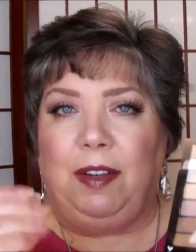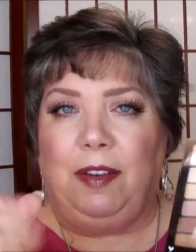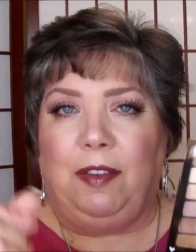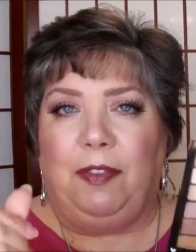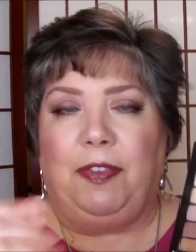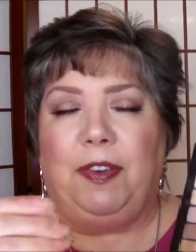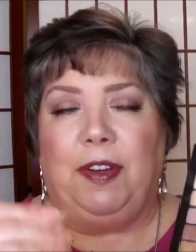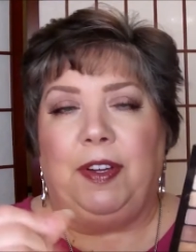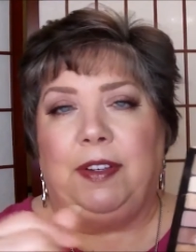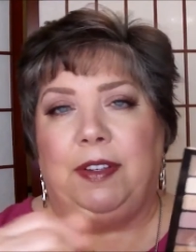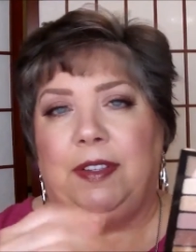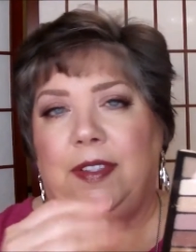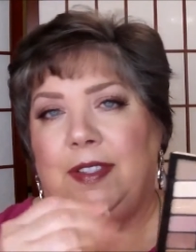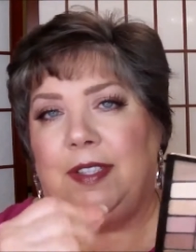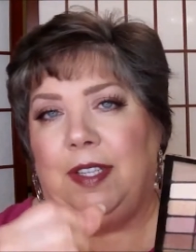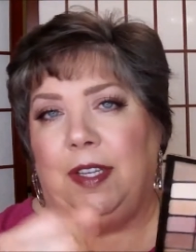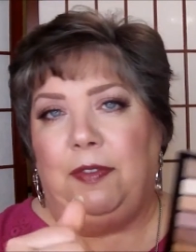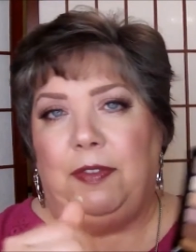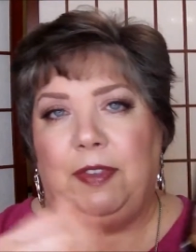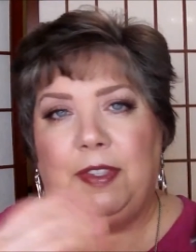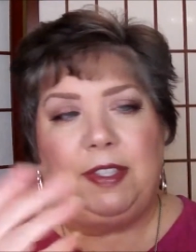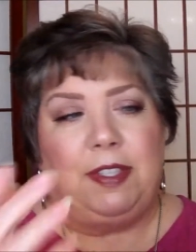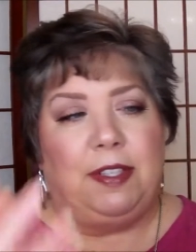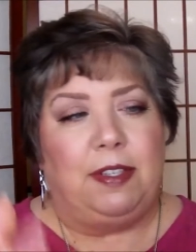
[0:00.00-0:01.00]
know, felt to see
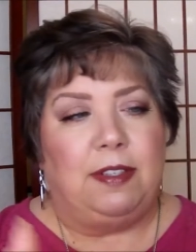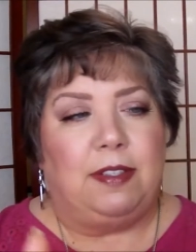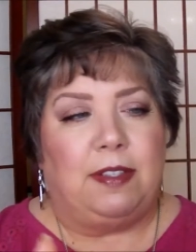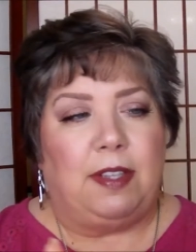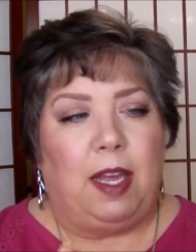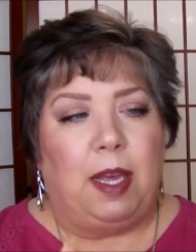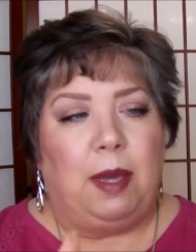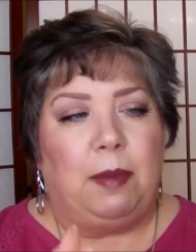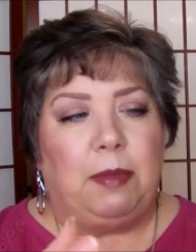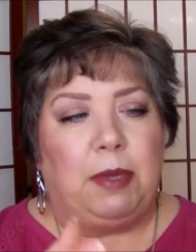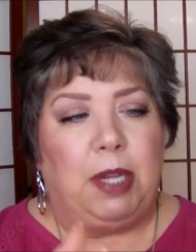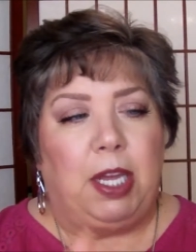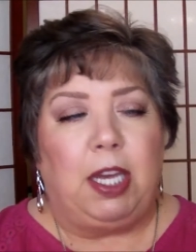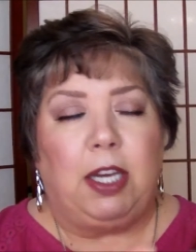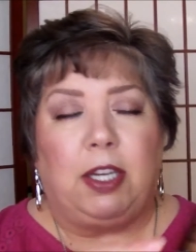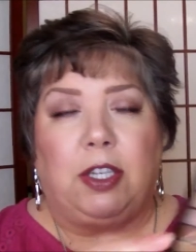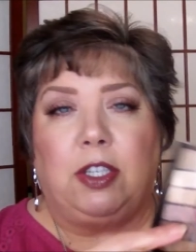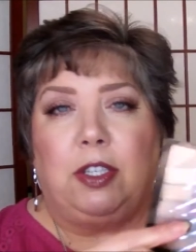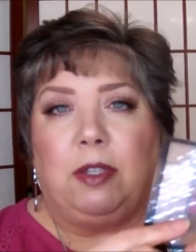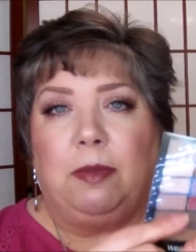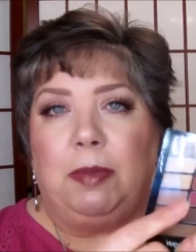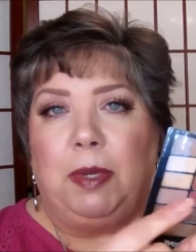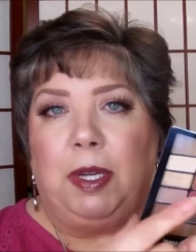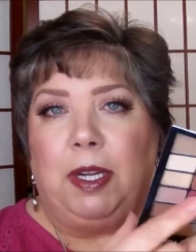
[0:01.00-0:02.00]
if it's the same
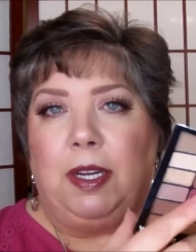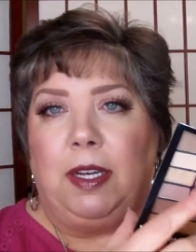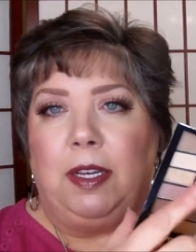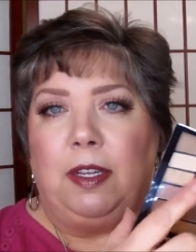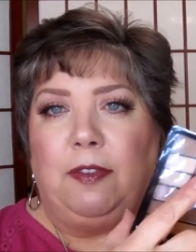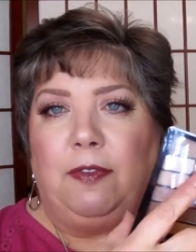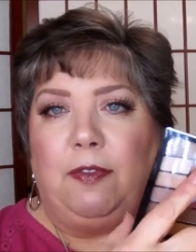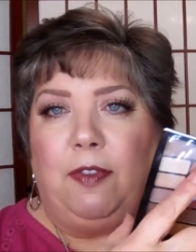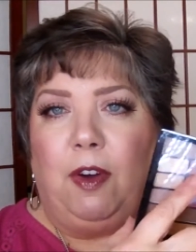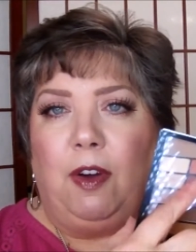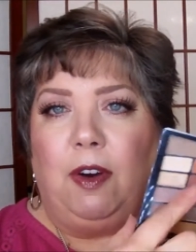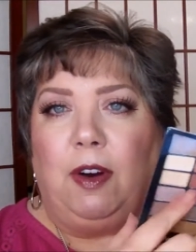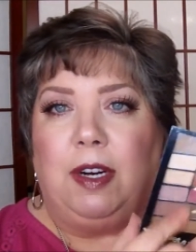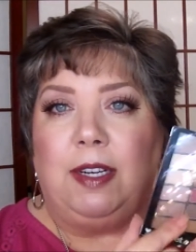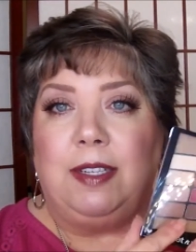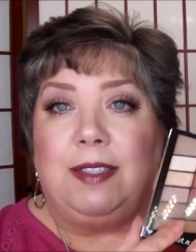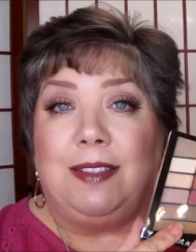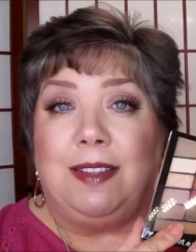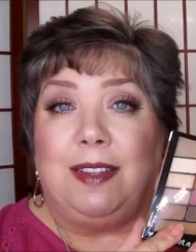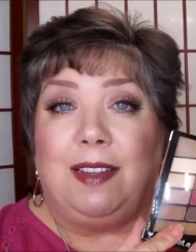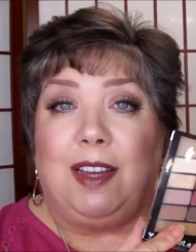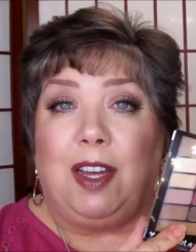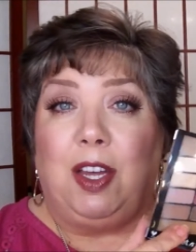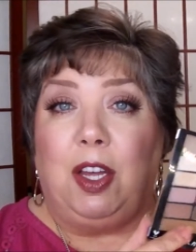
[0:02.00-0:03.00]
texture, but as far
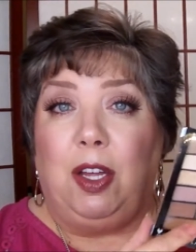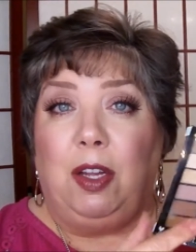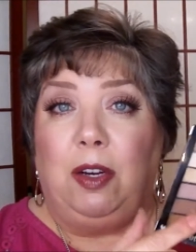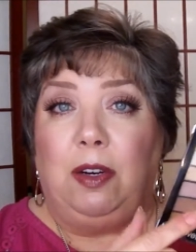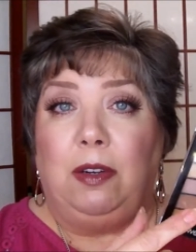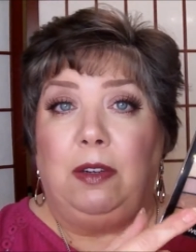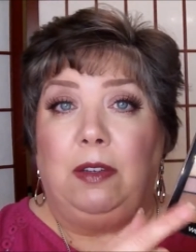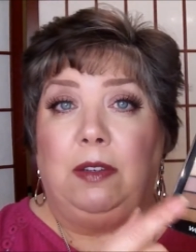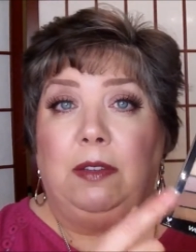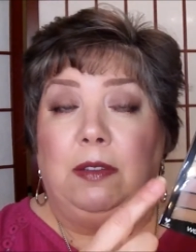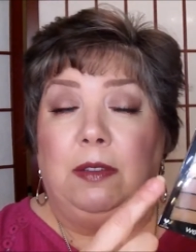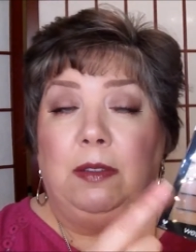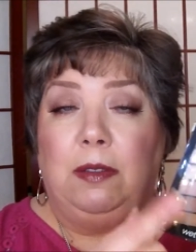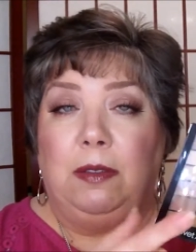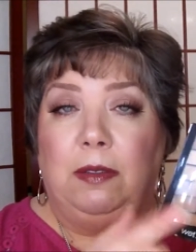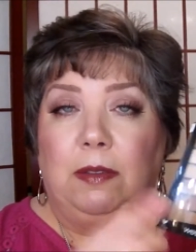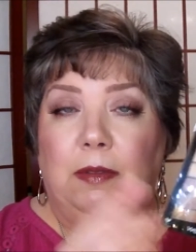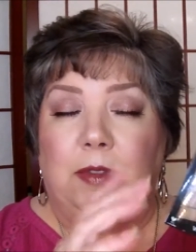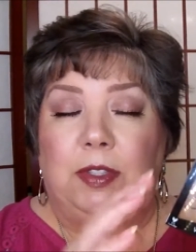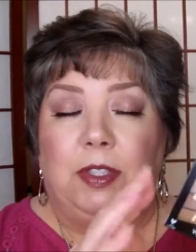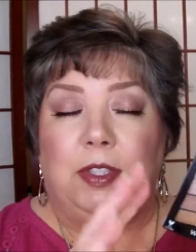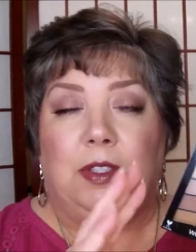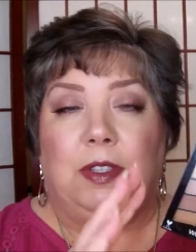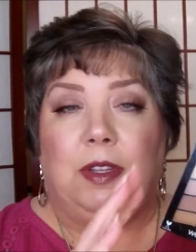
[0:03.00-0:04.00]
as the color,
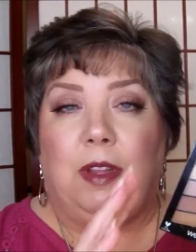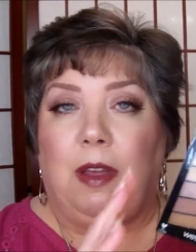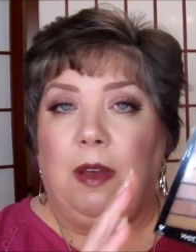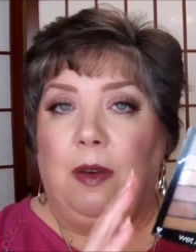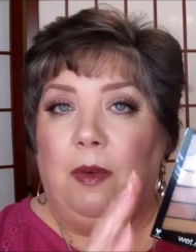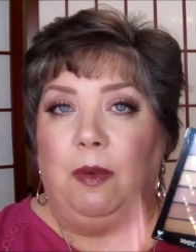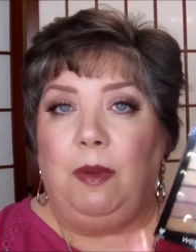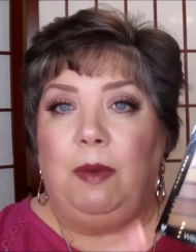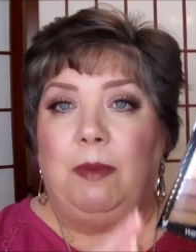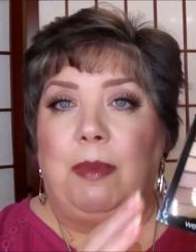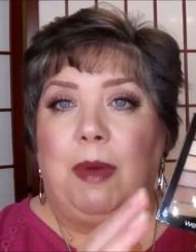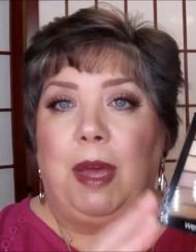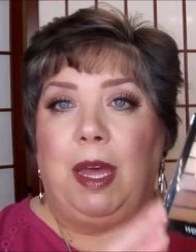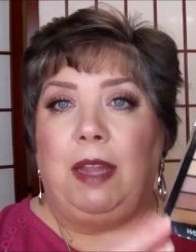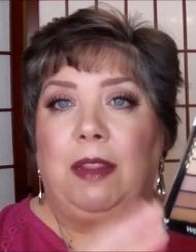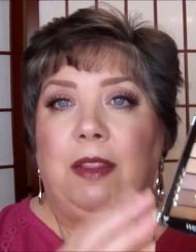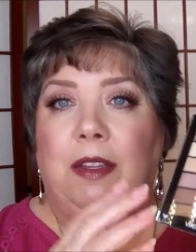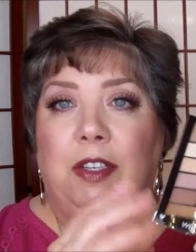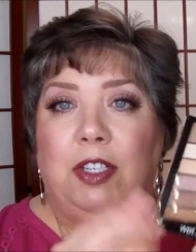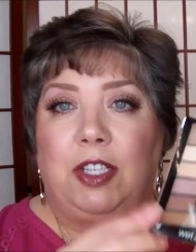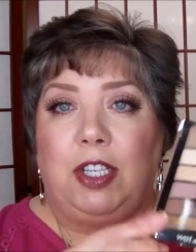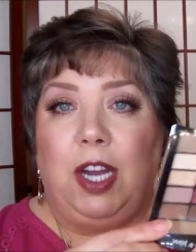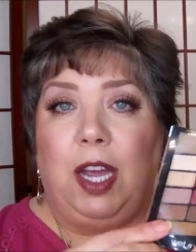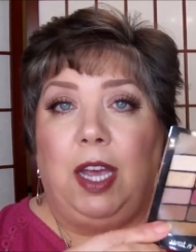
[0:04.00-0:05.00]
just going by
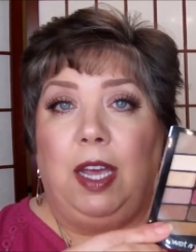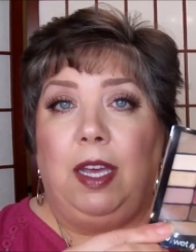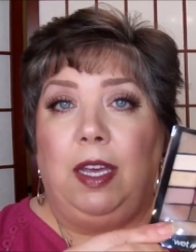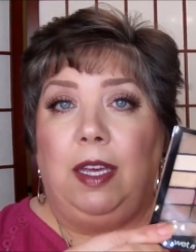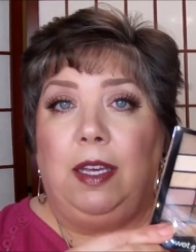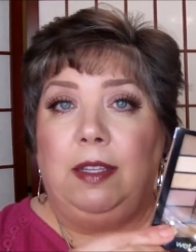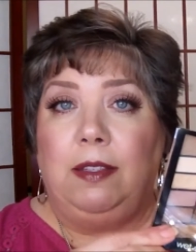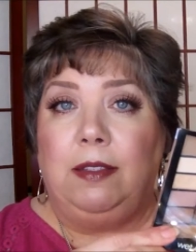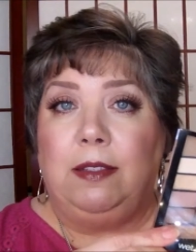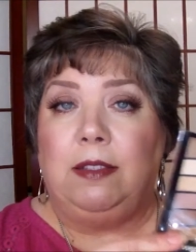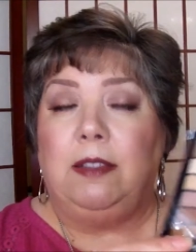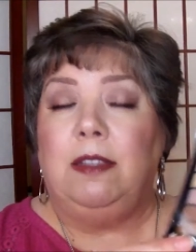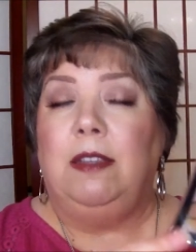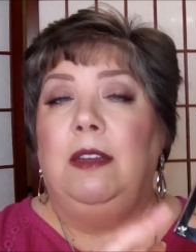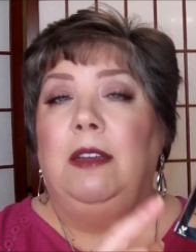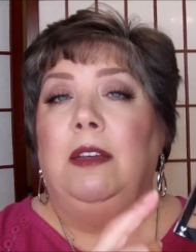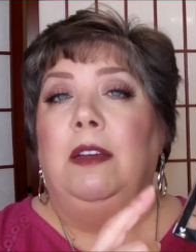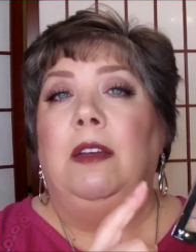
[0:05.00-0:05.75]
the shades,